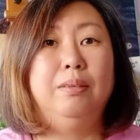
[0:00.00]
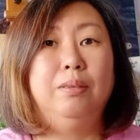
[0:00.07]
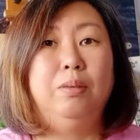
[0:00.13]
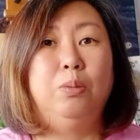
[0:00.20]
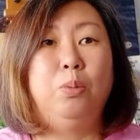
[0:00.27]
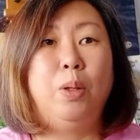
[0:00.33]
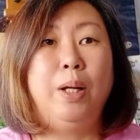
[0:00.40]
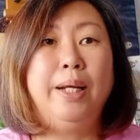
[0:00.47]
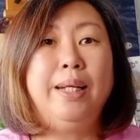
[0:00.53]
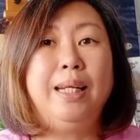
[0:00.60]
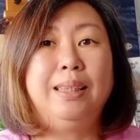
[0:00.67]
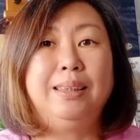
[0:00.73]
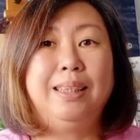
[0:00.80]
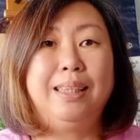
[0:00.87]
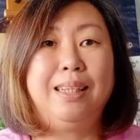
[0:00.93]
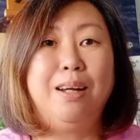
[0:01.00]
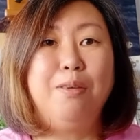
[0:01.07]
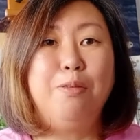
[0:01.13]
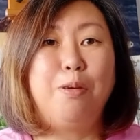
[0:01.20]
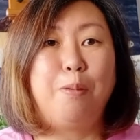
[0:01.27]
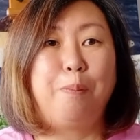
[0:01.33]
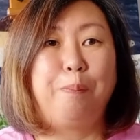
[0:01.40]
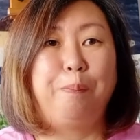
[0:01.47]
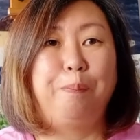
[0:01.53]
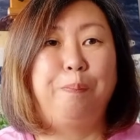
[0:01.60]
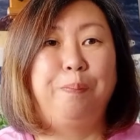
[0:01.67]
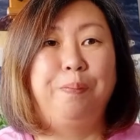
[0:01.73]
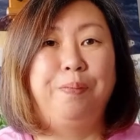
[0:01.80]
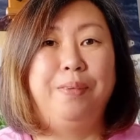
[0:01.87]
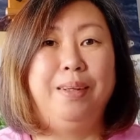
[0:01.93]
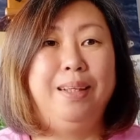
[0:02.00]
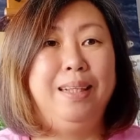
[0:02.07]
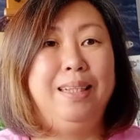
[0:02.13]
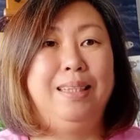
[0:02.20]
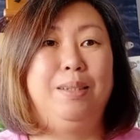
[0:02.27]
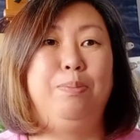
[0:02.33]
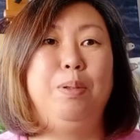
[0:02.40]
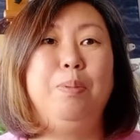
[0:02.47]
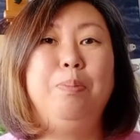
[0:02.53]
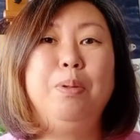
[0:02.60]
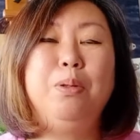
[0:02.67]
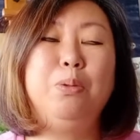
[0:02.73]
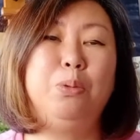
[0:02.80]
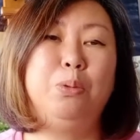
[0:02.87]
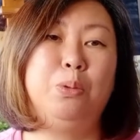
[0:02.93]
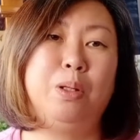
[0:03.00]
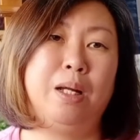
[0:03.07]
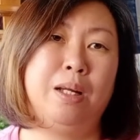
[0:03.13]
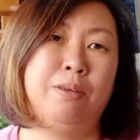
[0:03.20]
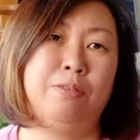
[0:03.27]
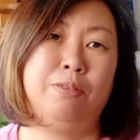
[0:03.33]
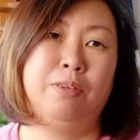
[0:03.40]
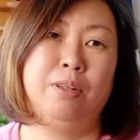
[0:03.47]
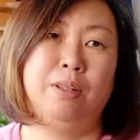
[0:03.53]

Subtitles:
where does that come from? It's people who have